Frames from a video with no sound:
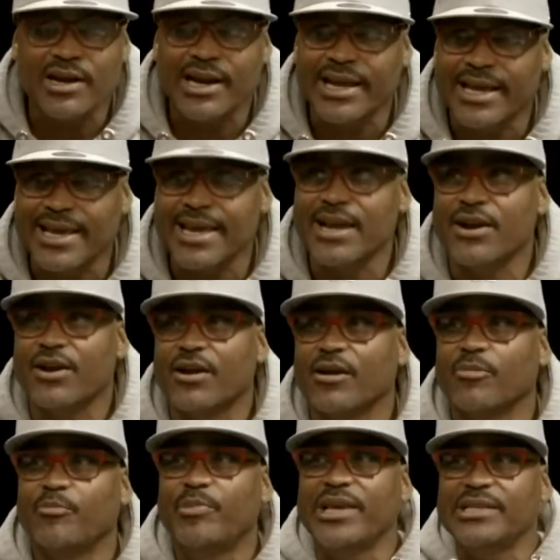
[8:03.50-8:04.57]
to hear
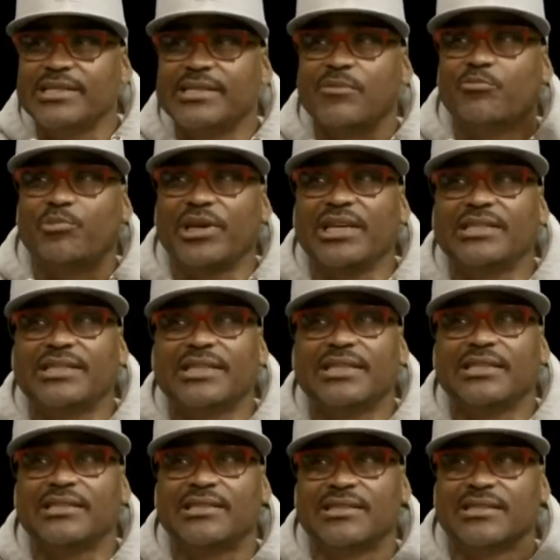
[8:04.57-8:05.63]
bits and
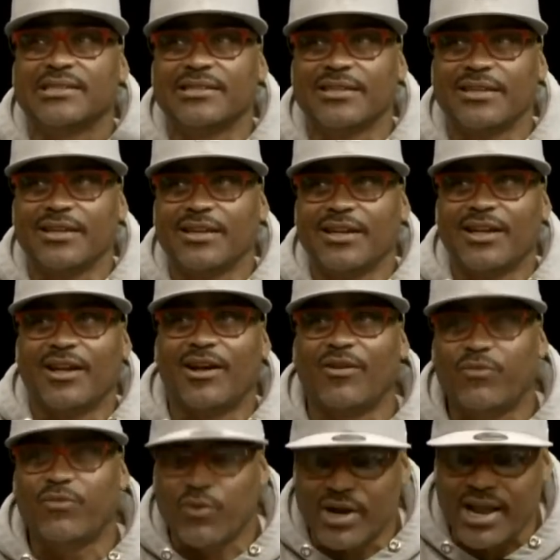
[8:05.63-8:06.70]
pieces
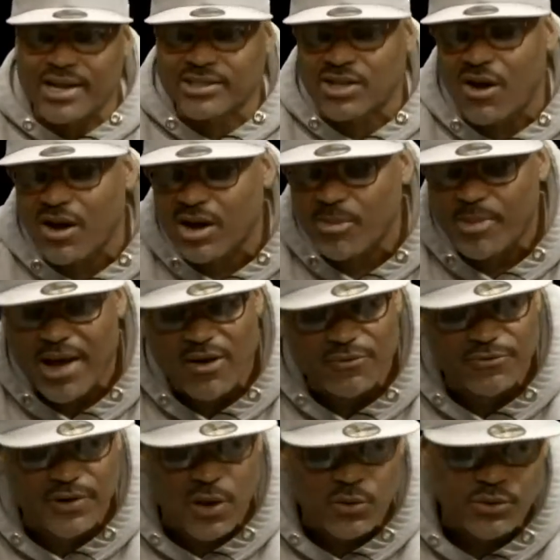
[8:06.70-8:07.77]
of what I talk about
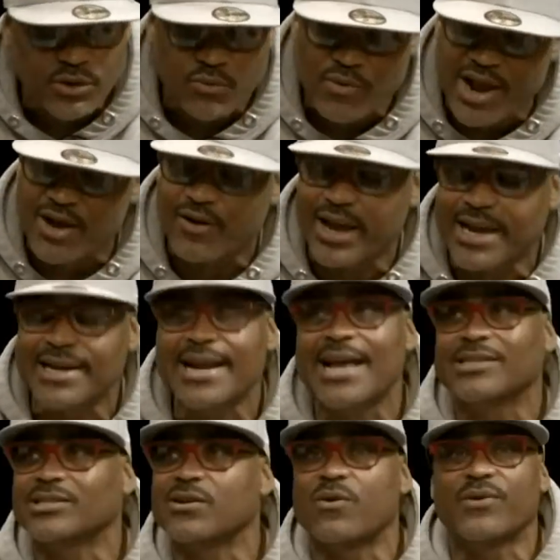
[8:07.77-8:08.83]
floating around. And
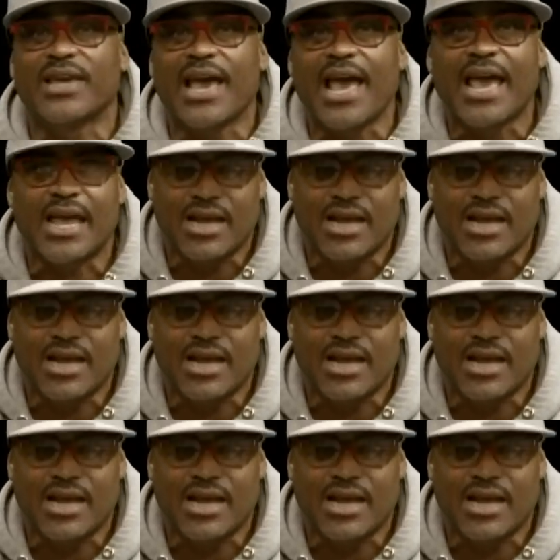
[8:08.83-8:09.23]
that's okay.